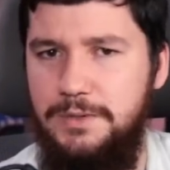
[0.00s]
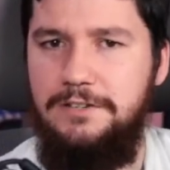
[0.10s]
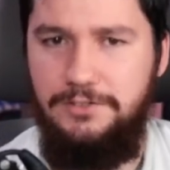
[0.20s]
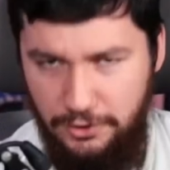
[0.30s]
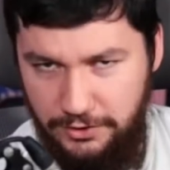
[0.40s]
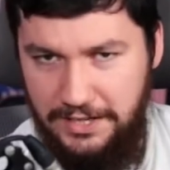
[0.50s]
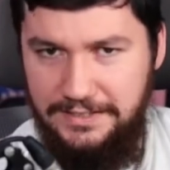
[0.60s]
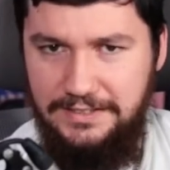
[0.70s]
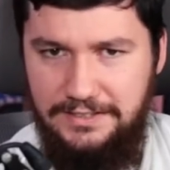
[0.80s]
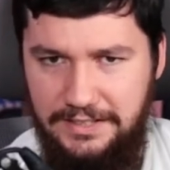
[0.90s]
of two
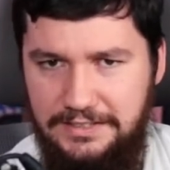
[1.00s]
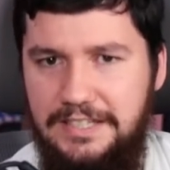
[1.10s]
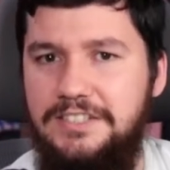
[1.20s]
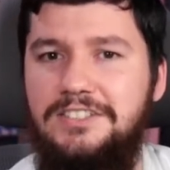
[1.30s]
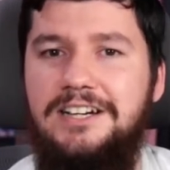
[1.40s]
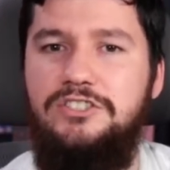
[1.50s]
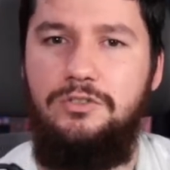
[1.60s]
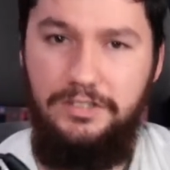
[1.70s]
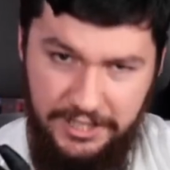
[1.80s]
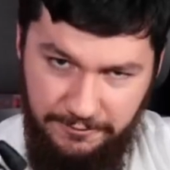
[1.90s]
thousand six, he decided
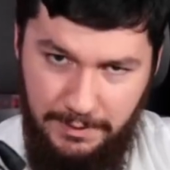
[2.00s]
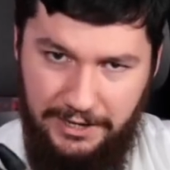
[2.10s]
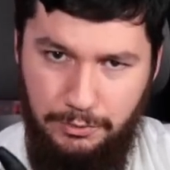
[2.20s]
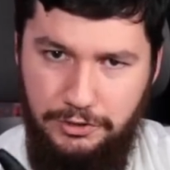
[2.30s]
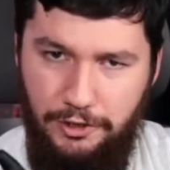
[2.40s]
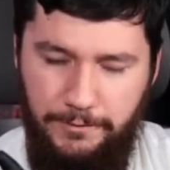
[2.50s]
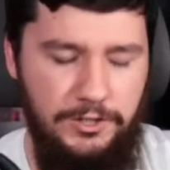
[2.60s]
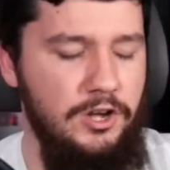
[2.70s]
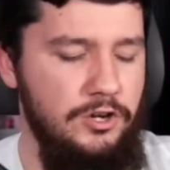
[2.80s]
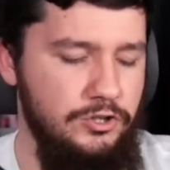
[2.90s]
to leave Microsoft
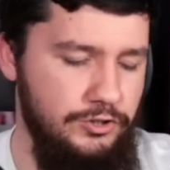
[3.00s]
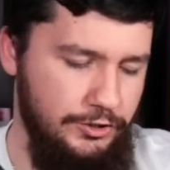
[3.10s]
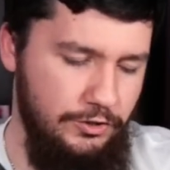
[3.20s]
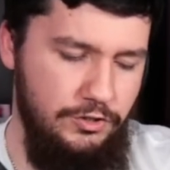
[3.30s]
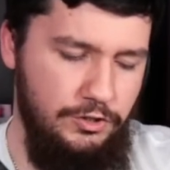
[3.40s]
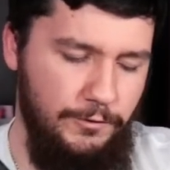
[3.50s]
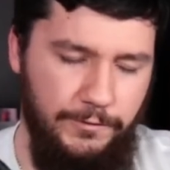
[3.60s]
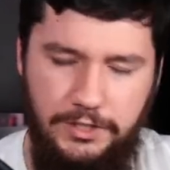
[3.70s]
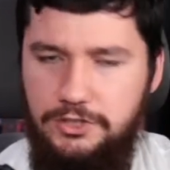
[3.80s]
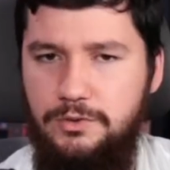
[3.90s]
due to
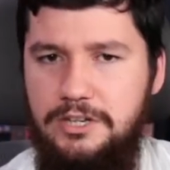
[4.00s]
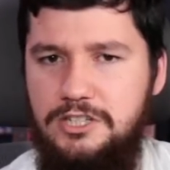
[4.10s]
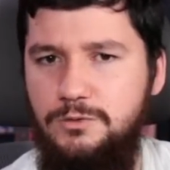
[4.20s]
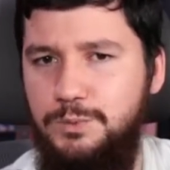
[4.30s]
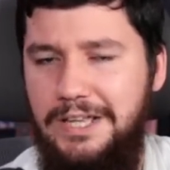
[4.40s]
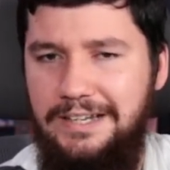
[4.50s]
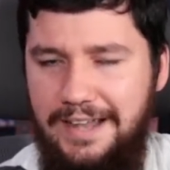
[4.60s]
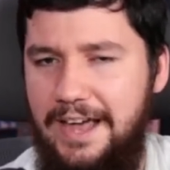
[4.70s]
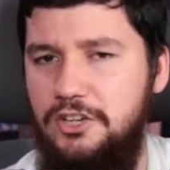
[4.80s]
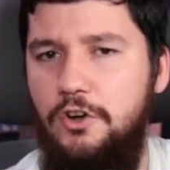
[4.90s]
frustrations with a
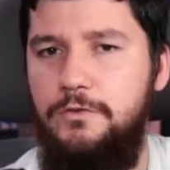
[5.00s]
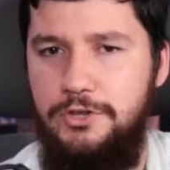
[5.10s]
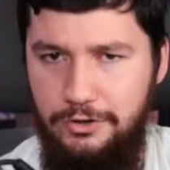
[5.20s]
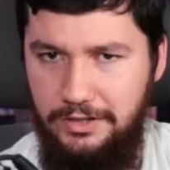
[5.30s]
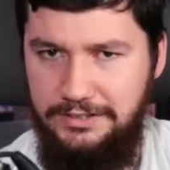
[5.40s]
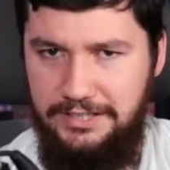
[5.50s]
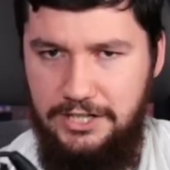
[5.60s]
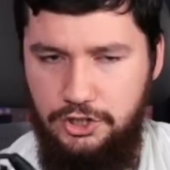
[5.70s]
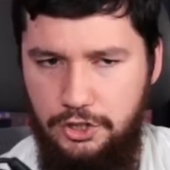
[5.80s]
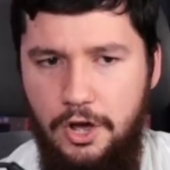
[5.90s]
lack of
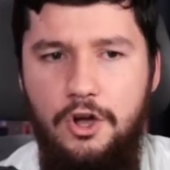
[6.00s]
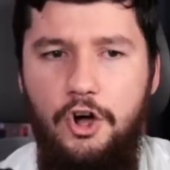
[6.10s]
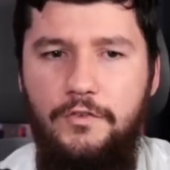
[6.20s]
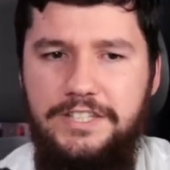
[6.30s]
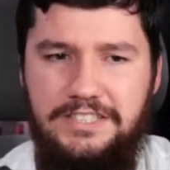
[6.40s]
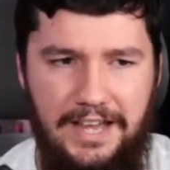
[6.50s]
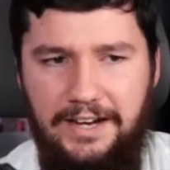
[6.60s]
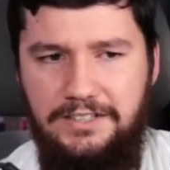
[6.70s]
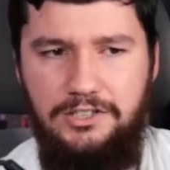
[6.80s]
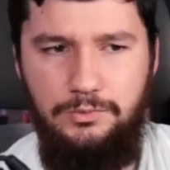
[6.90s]
utilization of his
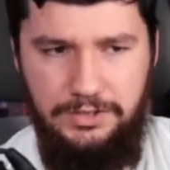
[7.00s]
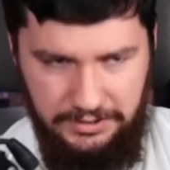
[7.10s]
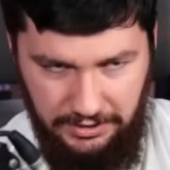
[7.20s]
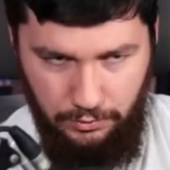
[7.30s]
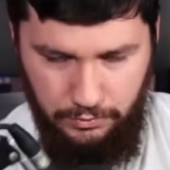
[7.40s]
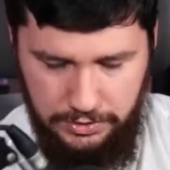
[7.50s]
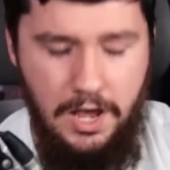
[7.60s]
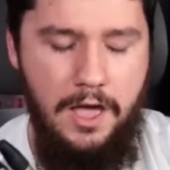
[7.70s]
technical skills.